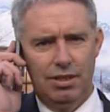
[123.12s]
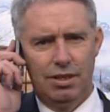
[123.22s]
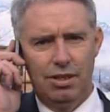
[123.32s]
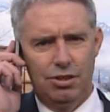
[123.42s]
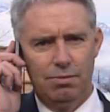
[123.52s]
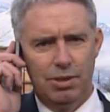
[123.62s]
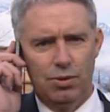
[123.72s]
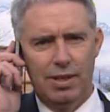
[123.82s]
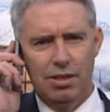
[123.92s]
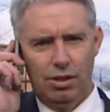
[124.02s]
is an issue
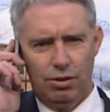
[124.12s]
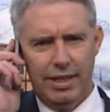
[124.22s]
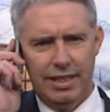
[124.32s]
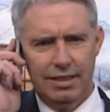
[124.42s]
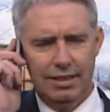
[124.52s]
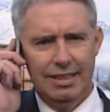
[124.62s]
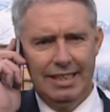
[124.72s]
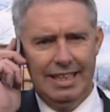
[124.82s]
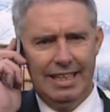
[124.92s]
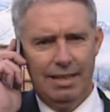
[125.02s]
between the Crown
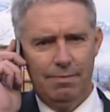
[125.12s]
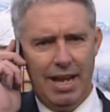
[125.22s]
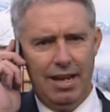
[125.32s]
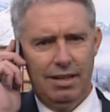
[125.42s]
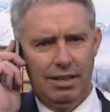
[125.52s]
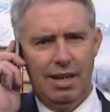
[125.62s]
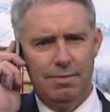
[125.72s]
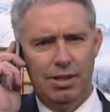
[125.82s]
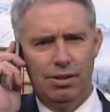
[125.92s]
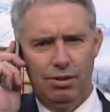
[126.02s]
um, and
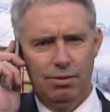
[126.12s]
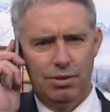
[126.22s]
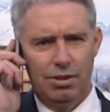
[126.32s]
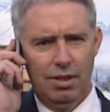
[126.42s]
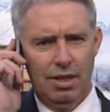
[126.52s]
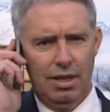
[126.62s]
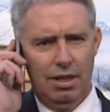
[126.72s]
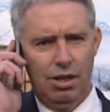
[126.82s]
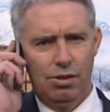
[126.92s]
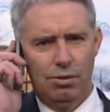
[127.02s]
claimant groups.
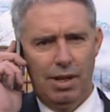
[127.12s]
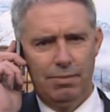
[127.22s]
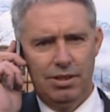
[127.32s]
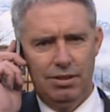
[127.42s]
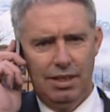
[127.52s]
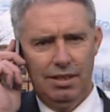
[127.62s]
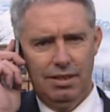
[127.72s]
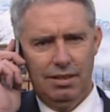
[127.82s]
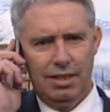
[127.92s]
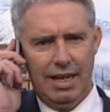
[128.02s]
Local Government New
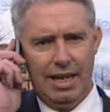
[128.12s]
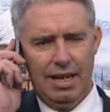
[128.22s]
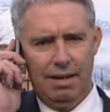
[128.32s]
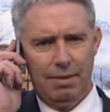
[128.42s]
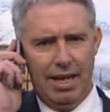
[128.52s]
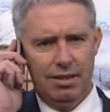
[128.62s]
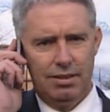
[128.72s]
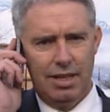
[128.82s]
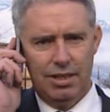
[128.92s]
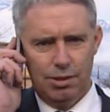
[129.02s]
Zealand um,
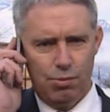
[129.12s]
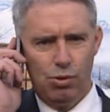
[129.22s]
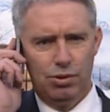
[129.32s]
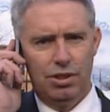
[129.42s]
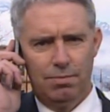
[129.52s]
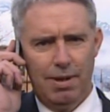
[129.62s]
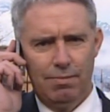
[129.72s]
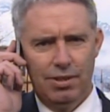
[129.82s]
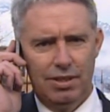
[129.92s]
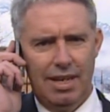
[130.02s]
has and supports its
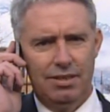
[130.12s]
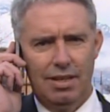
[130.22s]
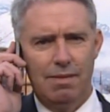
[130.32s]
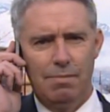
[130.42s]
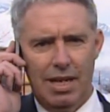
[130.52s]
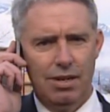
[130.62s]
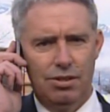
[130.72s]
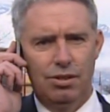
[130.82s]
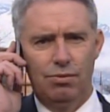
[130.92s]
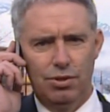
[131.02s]
members as they
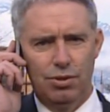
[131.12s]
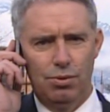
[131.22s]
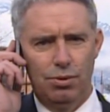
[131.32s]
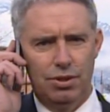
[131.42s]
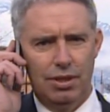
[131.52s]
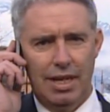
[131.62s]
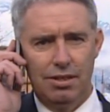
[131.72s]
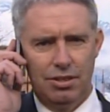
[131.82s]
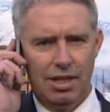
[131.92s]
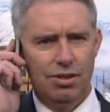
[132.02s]
manage the resource
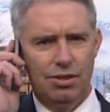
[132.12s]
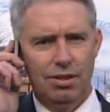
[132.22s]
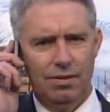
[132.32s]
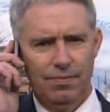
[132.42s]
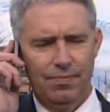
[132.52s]
under statute.